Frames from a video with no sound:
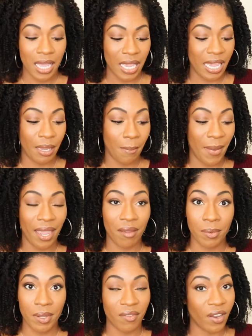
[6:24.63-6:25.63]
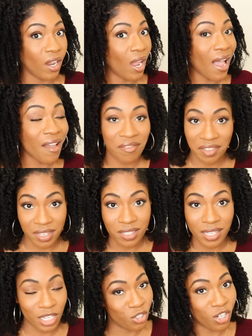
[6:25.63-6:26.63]
It may be very obvious
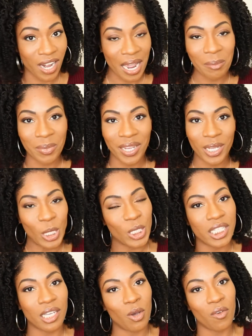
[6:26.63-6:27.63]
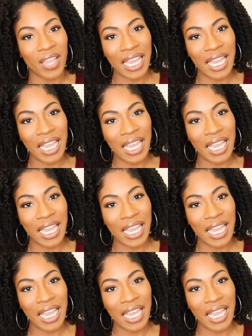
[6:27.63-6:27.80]
that you're not being yourself,